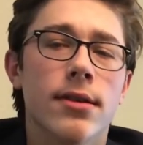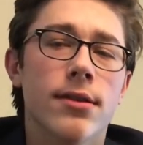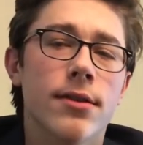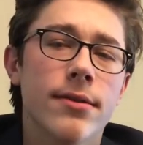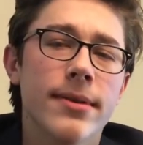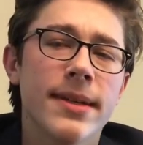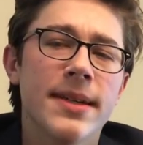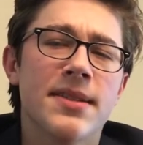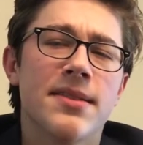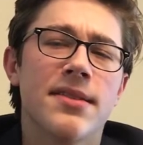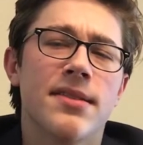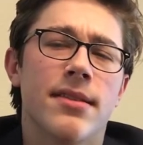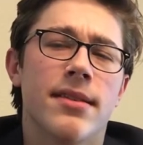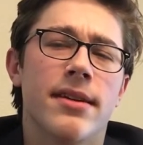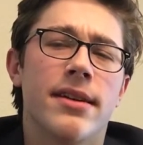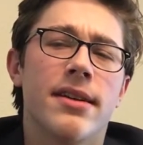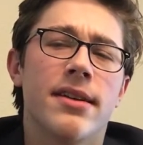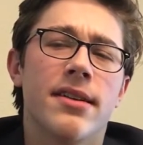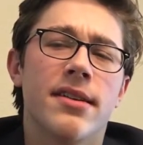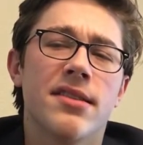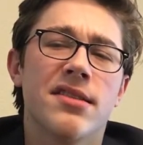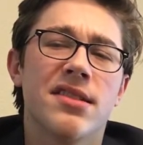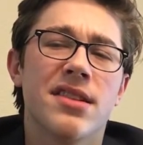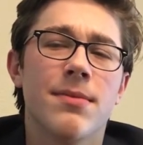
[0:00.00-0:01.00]
Recently,
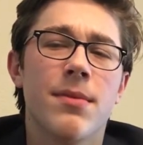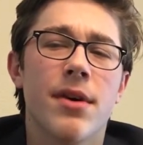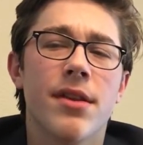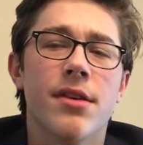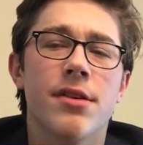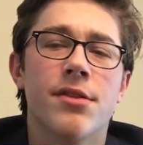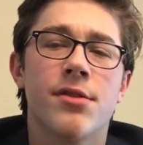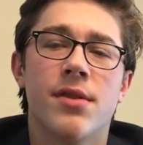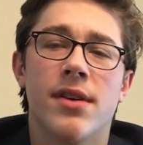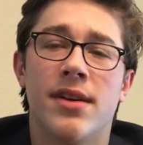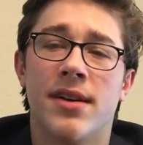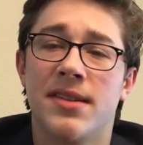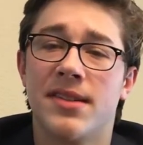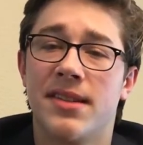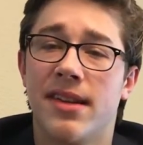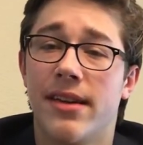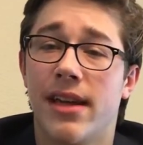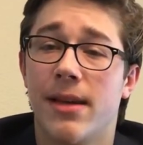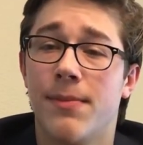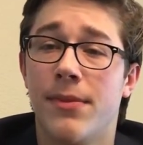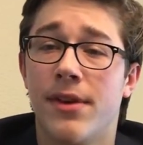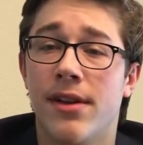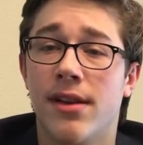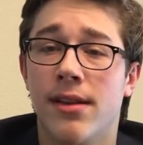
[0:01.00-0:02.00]
some other drugs that
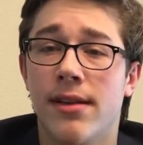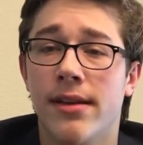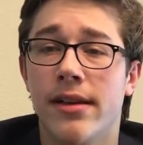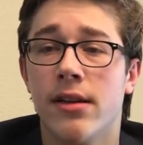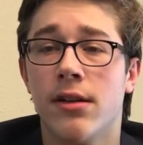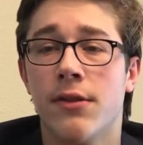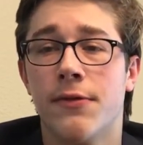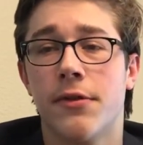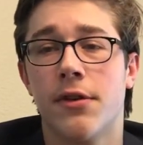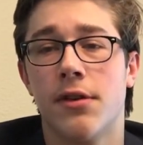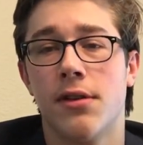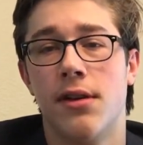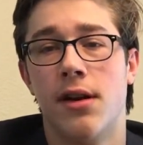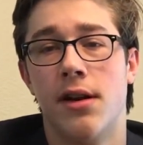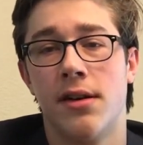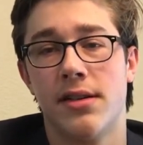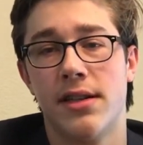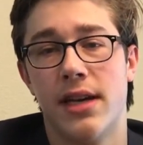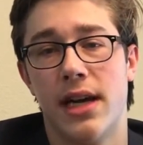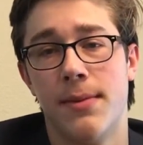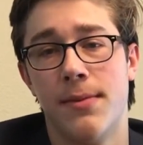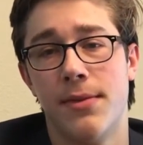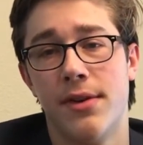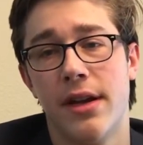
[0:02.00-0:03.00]
had been illegal for a long
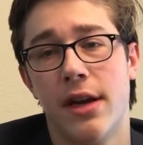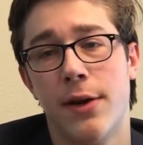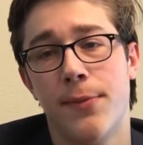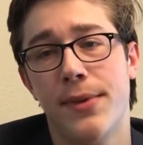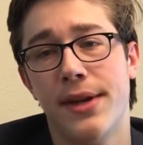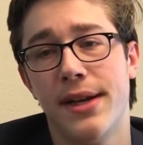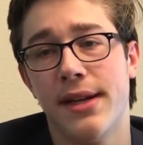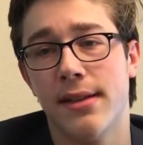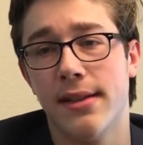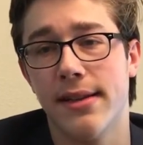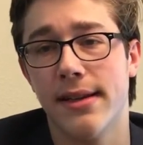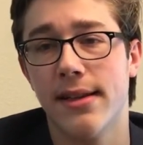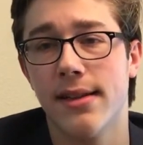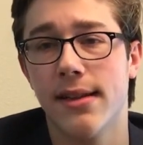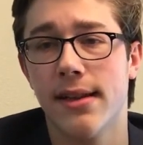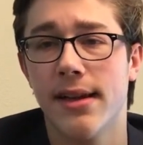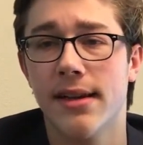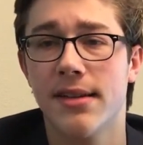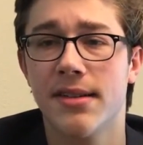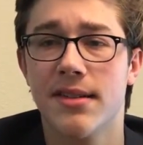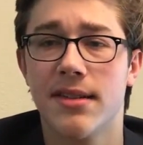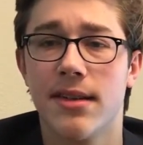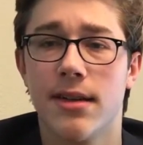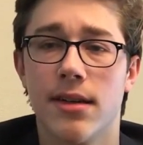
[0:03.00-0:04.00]
time are now being
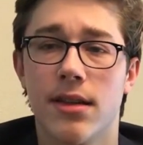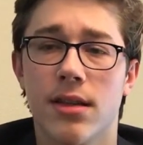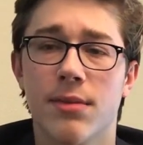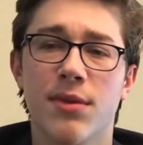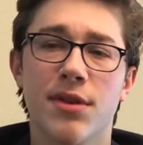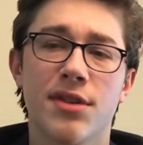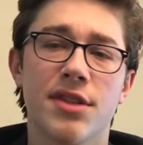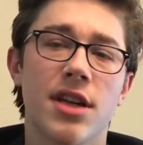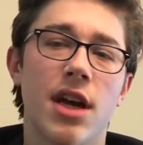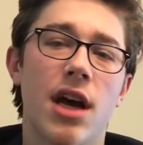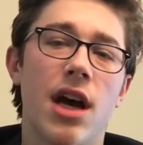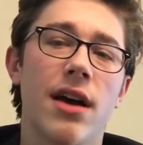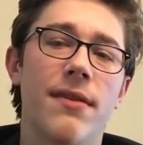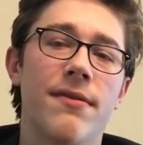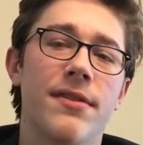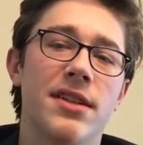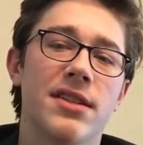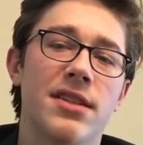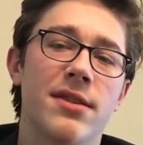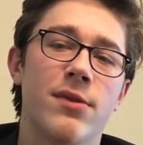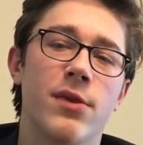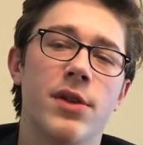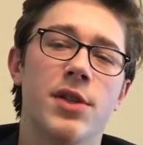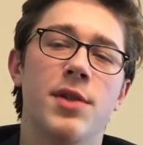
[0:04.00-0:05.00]
legalized, the most
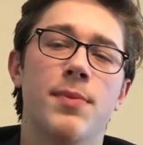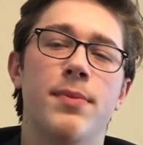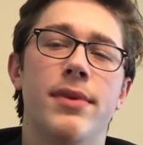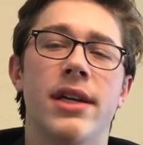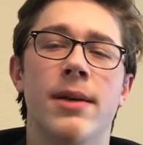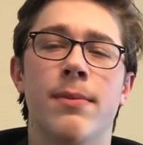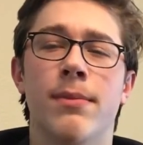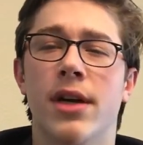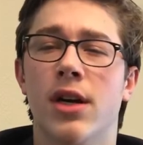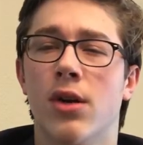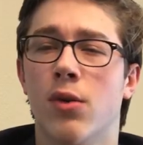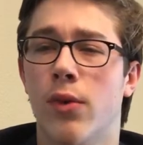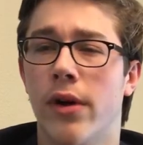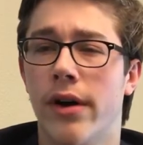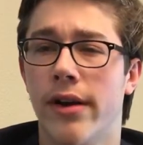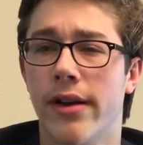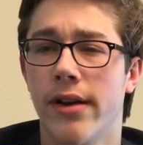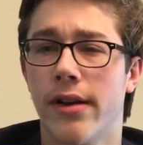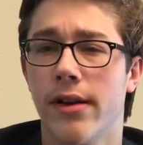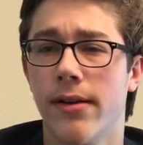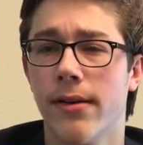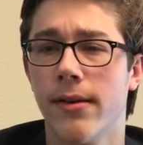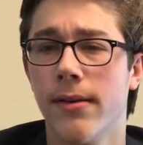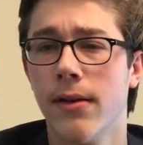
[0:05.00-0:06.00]
obvious of which being
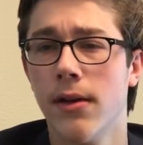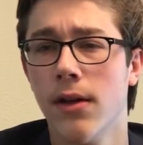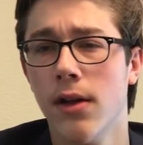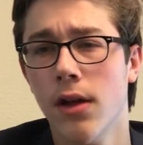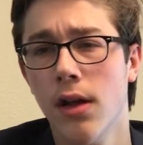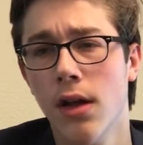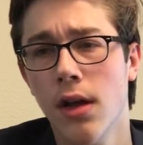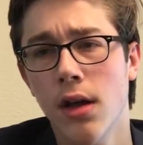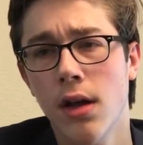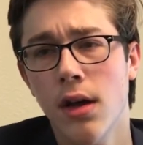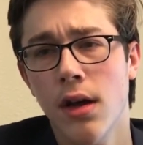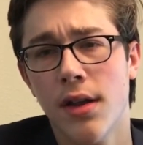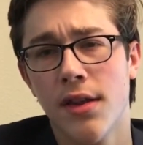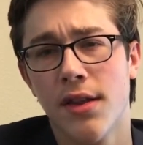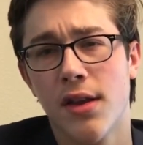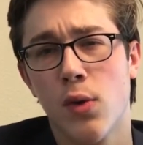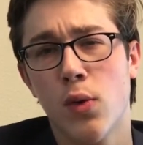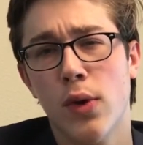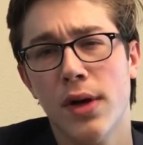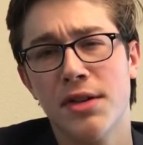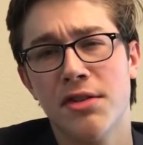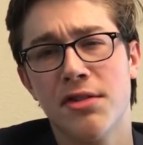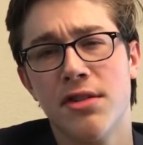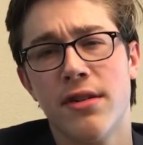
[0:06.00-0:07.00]
marijuana. The
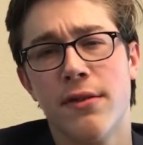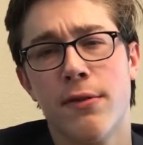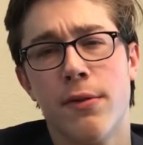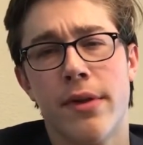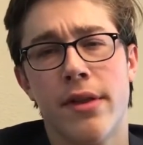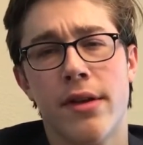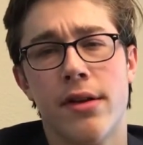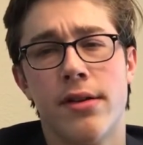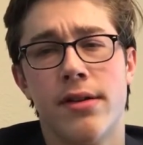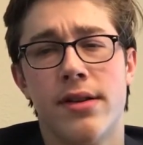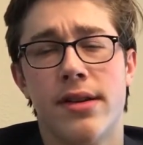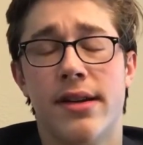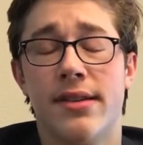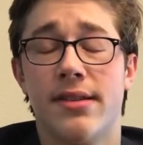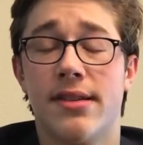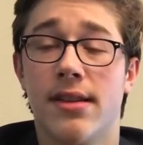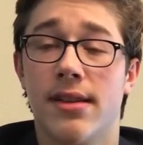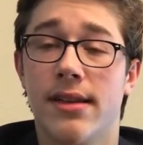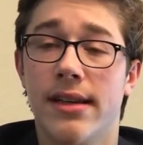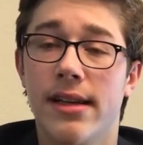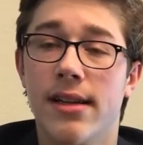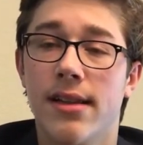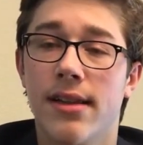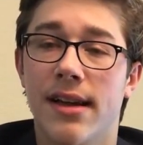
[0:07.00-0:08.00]
question of whether or not to
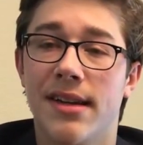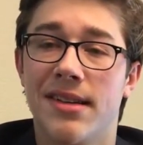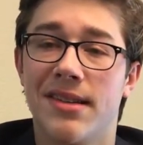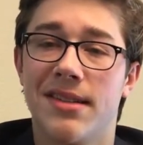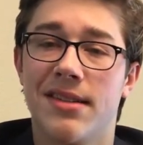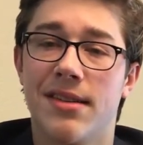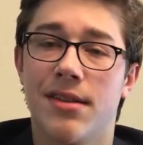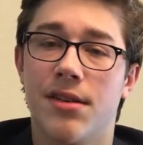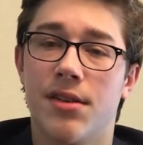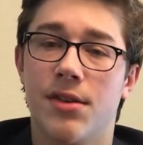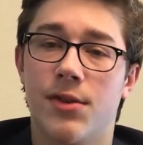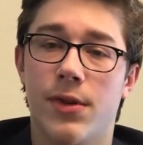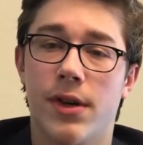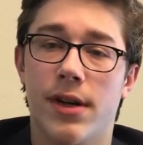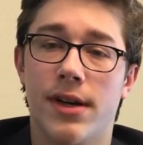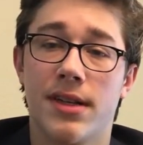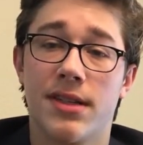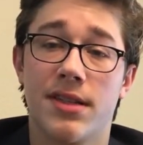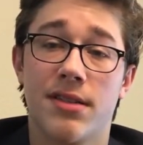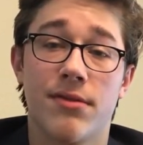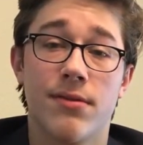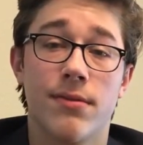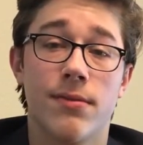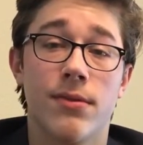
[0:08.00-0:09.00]
legalize certain
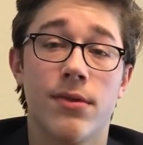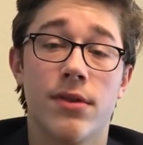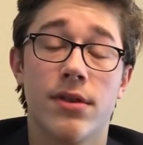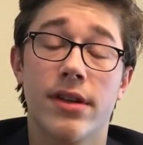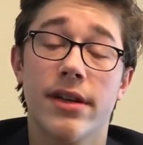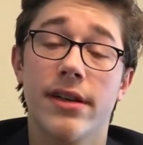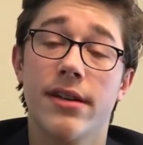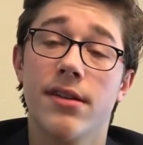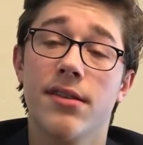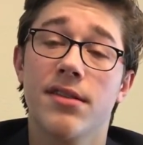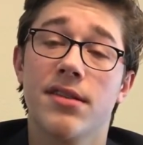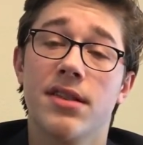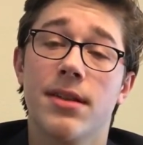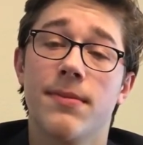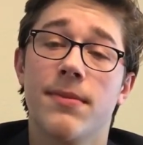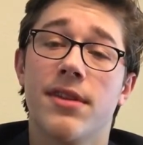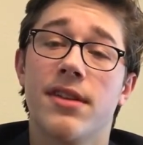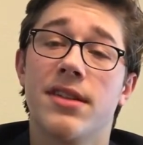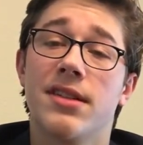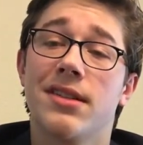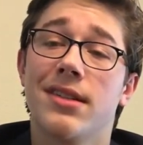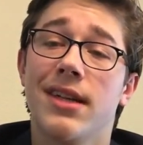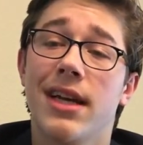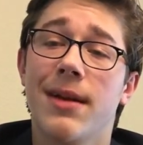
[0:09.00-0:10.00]
drugs rekindles some of
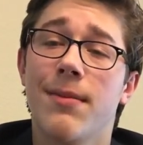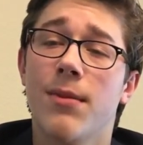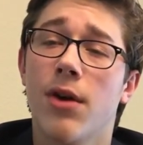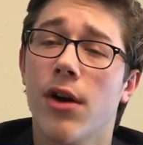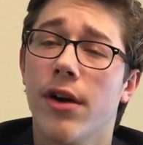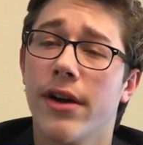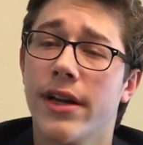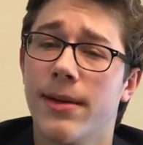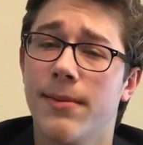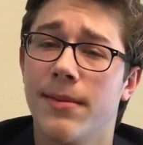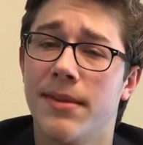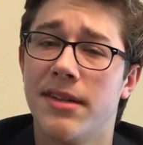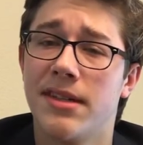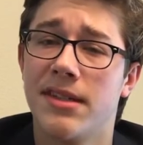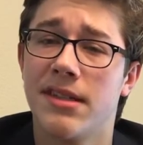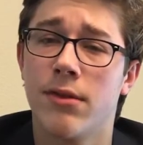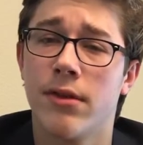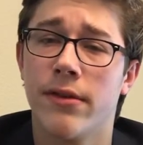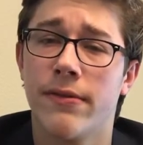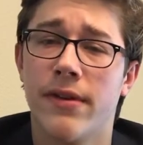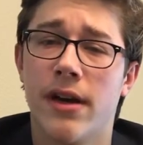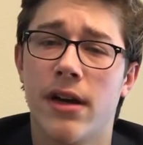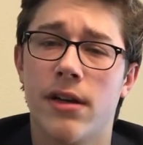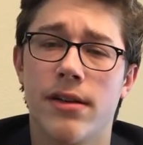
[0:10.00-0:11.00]
the same arguments that
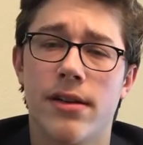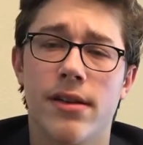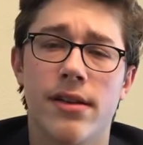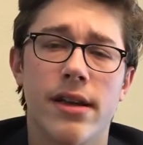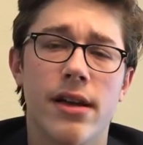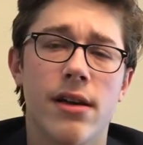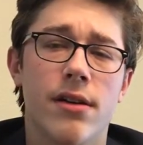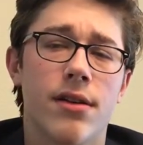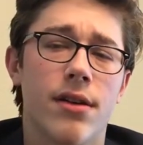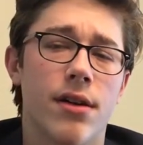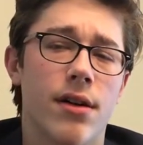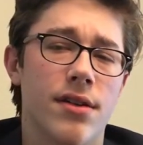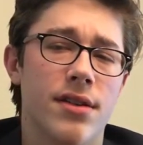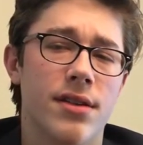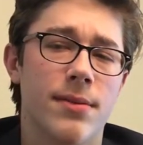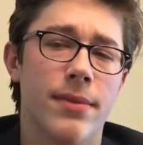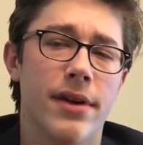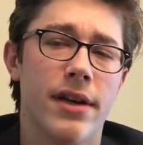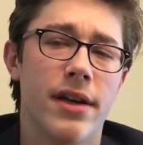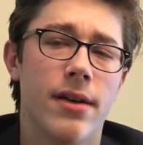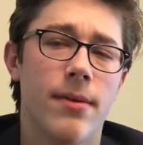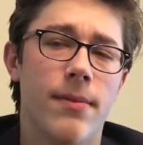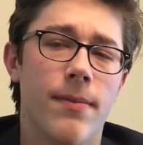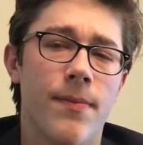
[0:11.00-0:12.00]
were found in the alcohol
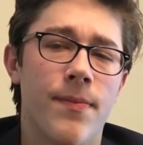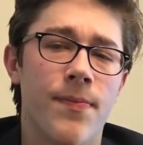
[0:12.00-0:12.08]
debate.